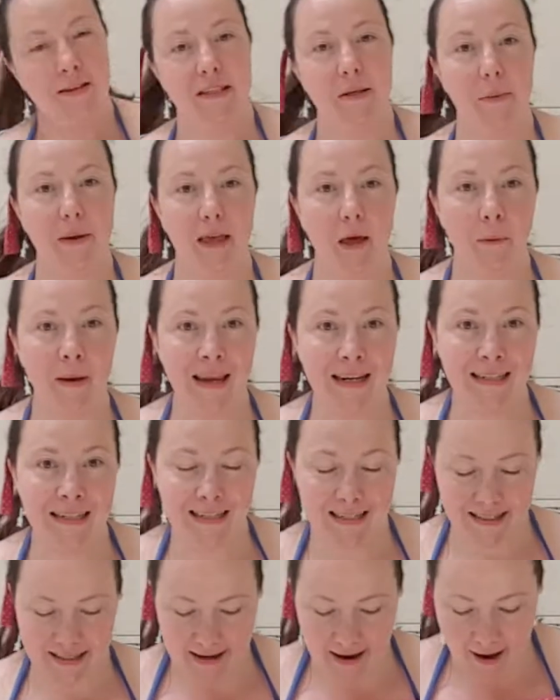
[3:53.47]
So we're going
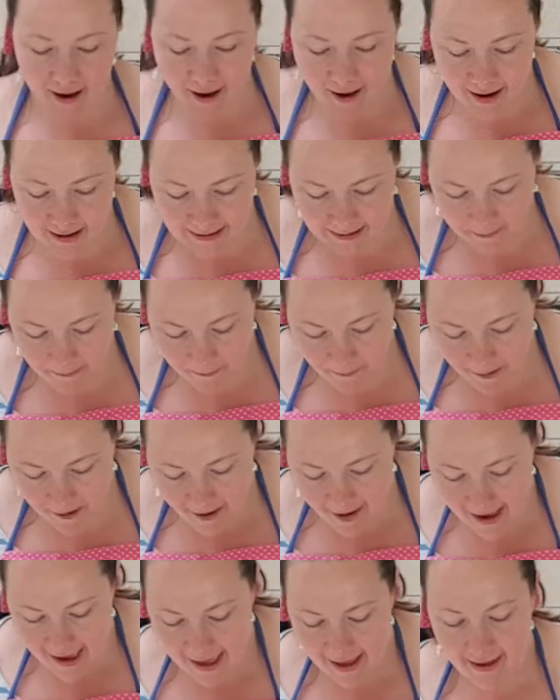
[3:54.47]
to start
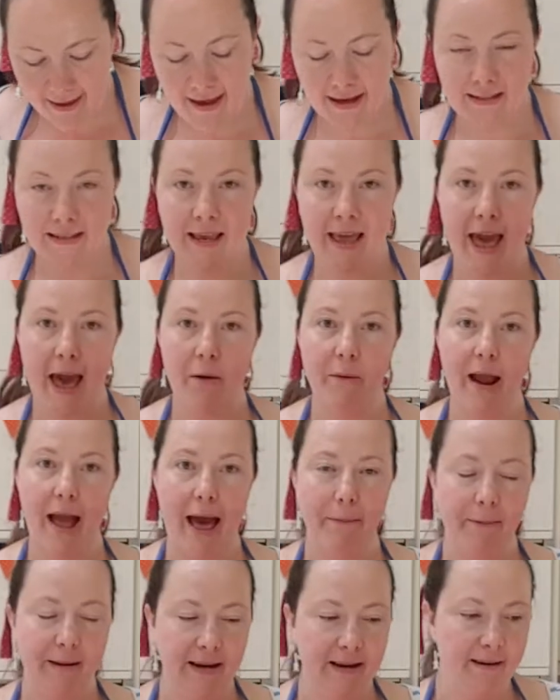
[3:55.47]
by cutting our
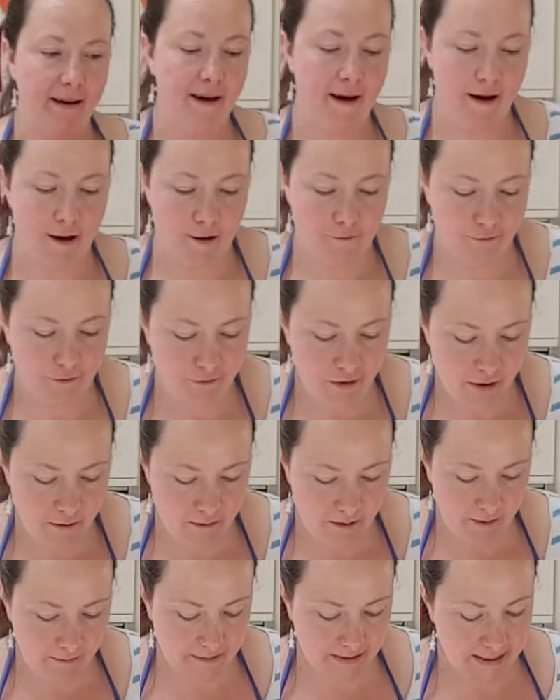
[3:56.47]
apple in half.
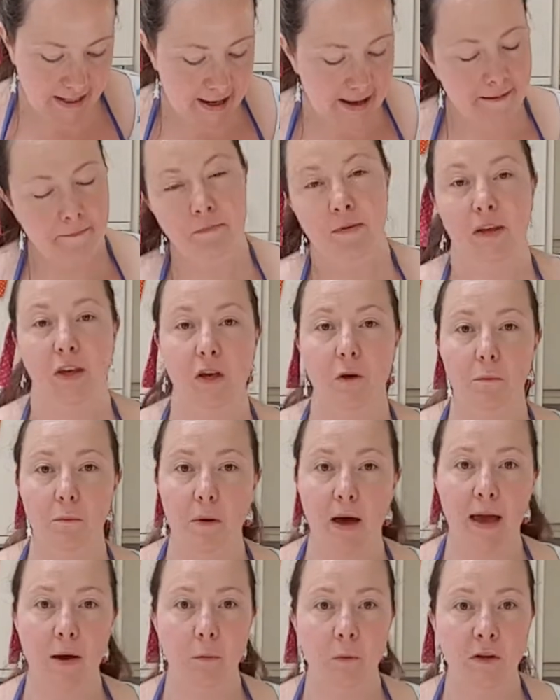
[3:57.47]
Grown-ups, you
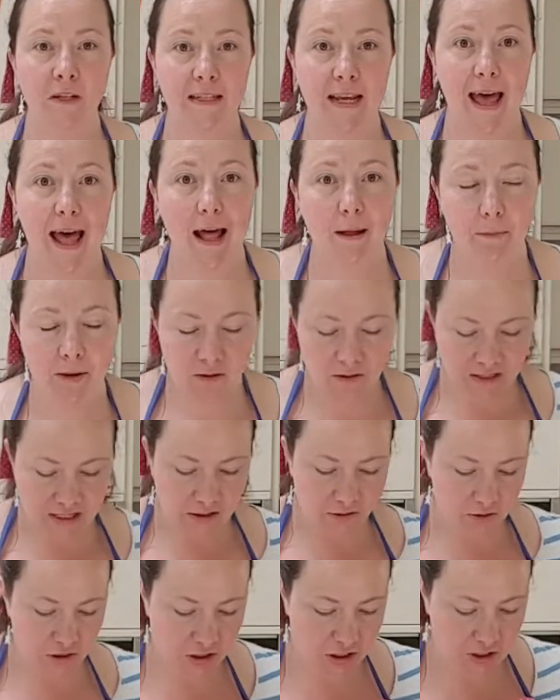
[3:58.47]
might want to help your
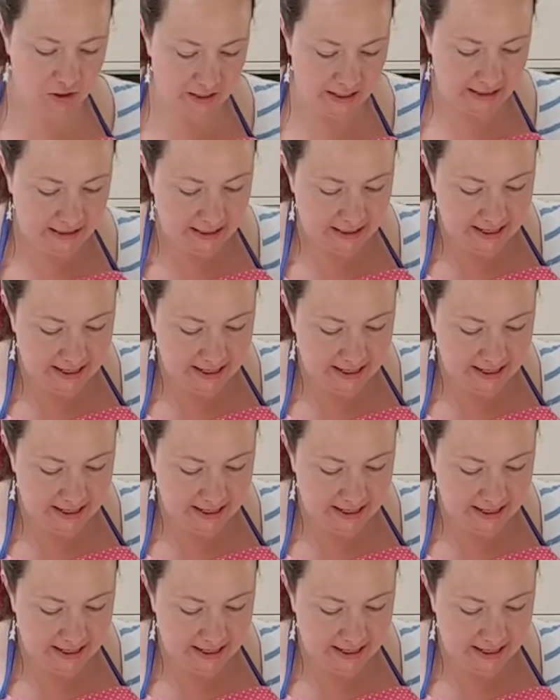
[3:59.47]
children do this